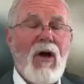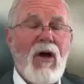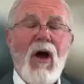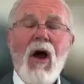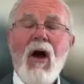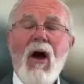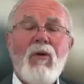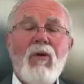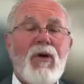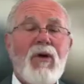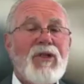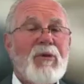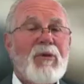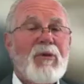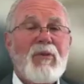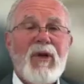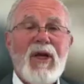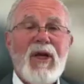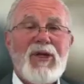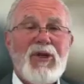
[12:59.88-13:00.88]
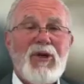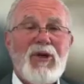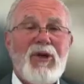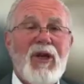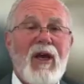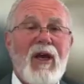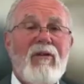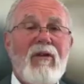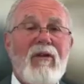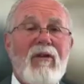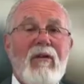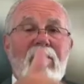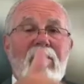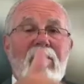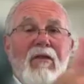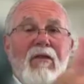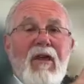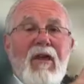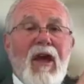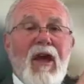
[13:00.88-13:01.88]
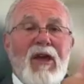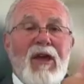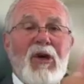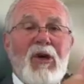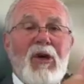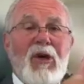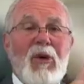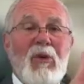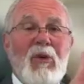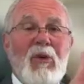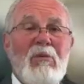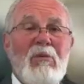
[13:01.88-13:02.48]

always a pleasure, David. Thank you.